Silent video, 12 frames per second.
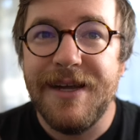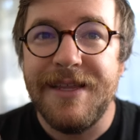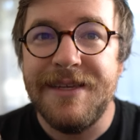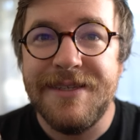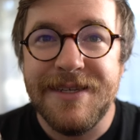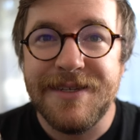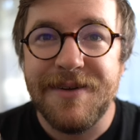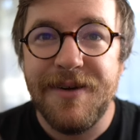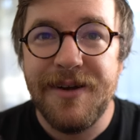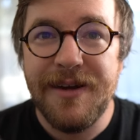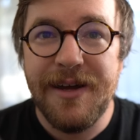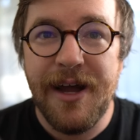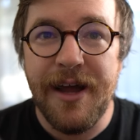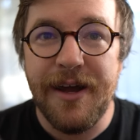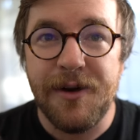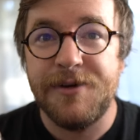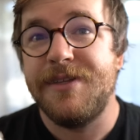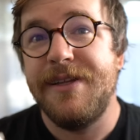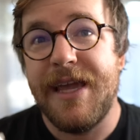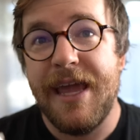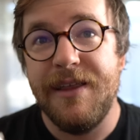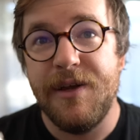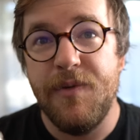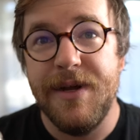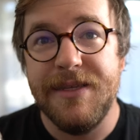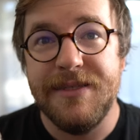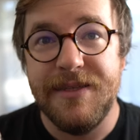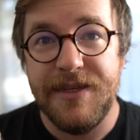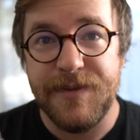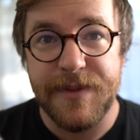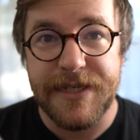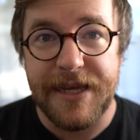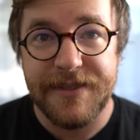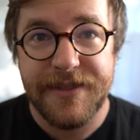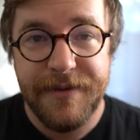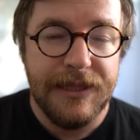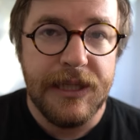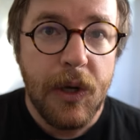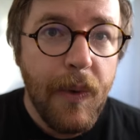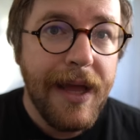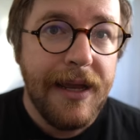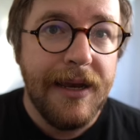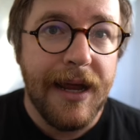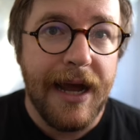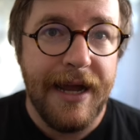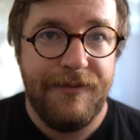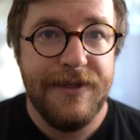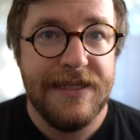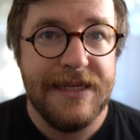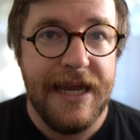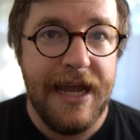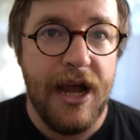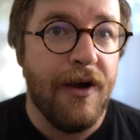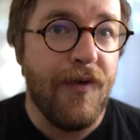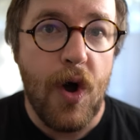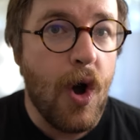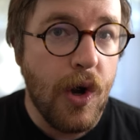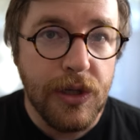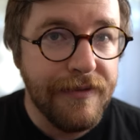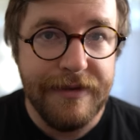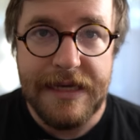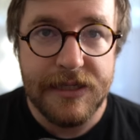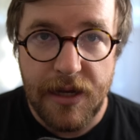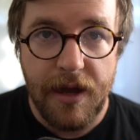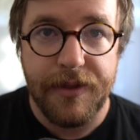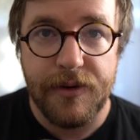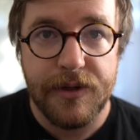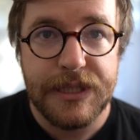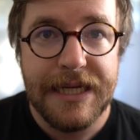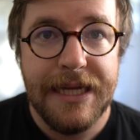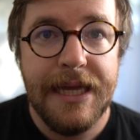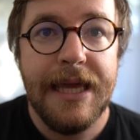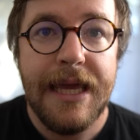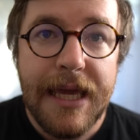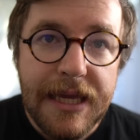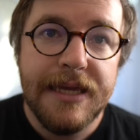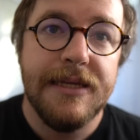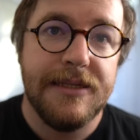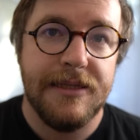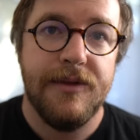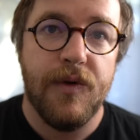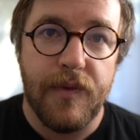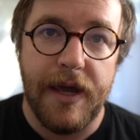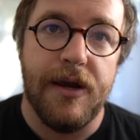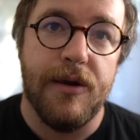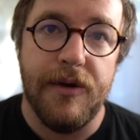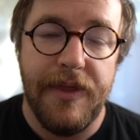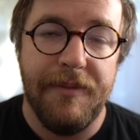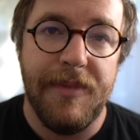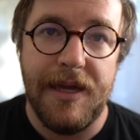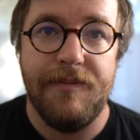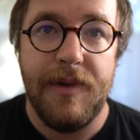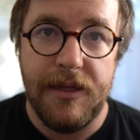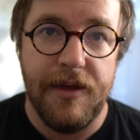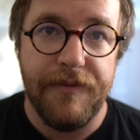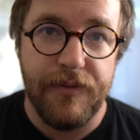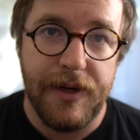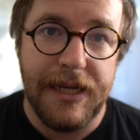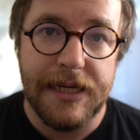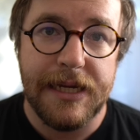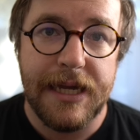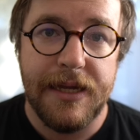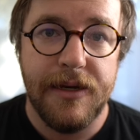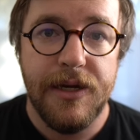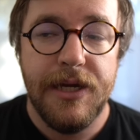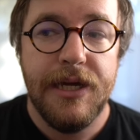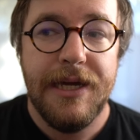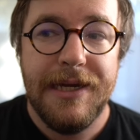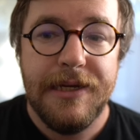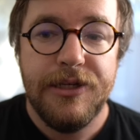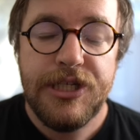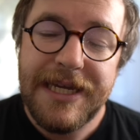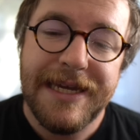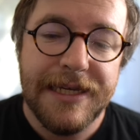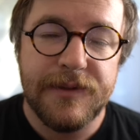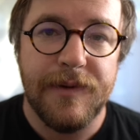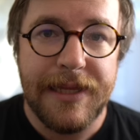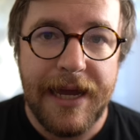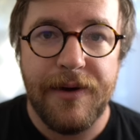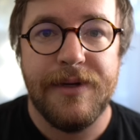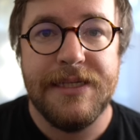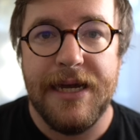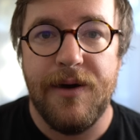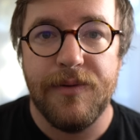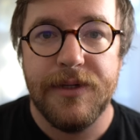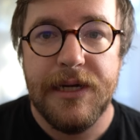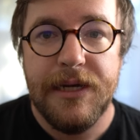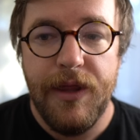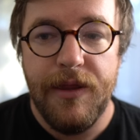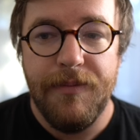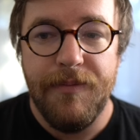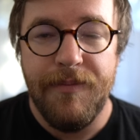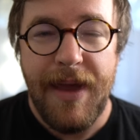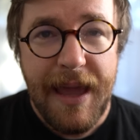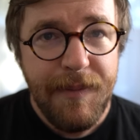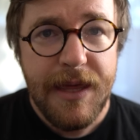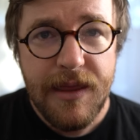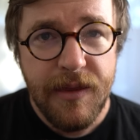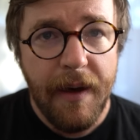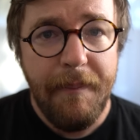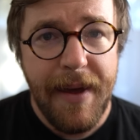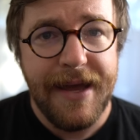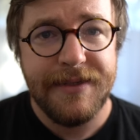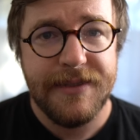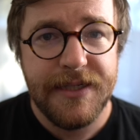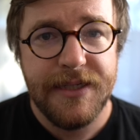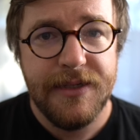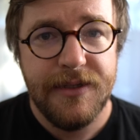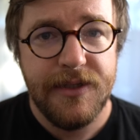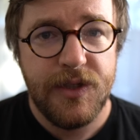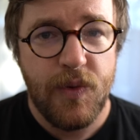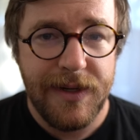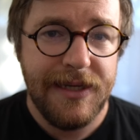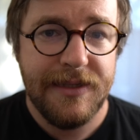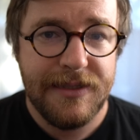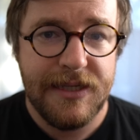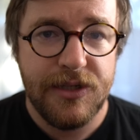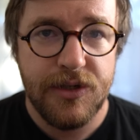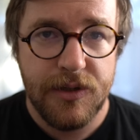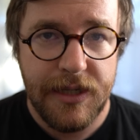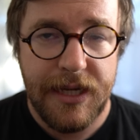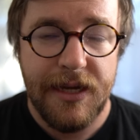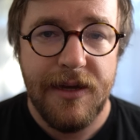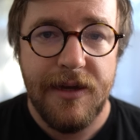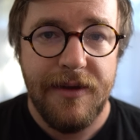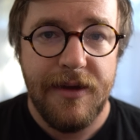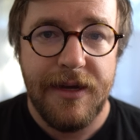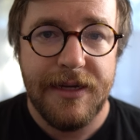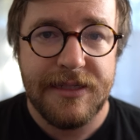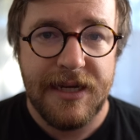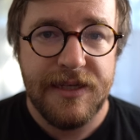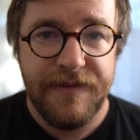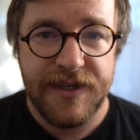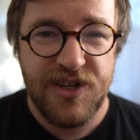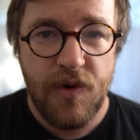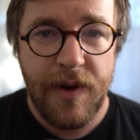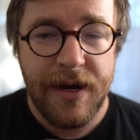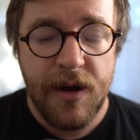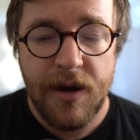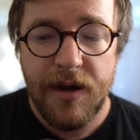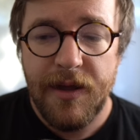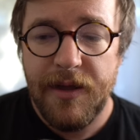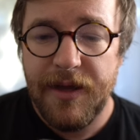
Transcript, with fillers: this is Ursula K. Le Guin's The Dispossessed. Le Guin, I would say, of all of these authors, is the writer that made me love reading again. She is, without a doubt, maybe the best 20th century science fiction writer,